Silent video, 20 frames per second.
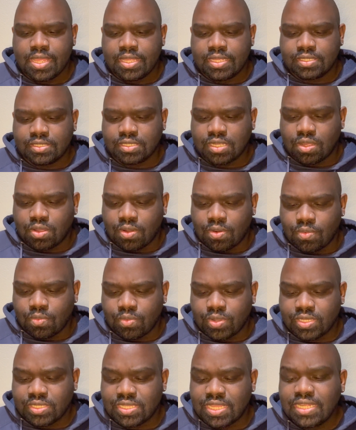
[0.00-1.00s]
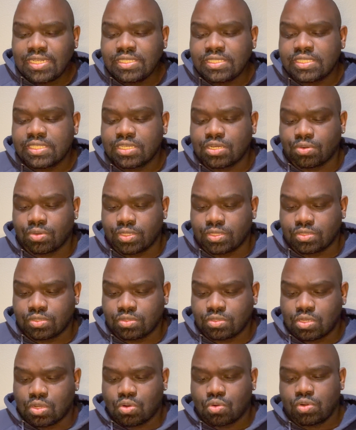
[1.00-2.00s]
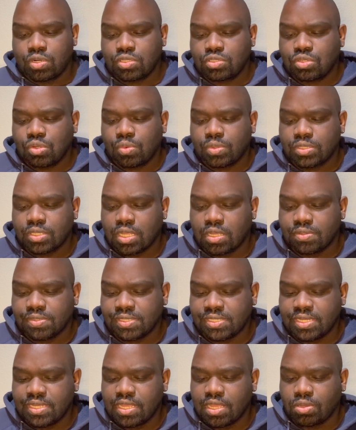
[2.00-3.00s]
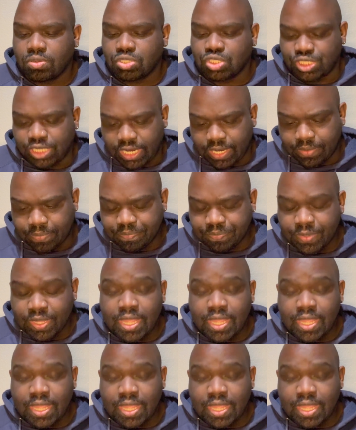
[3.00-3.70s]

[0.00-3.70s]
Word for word: So we didn't see Crystal. So Crystal went to go see Gocha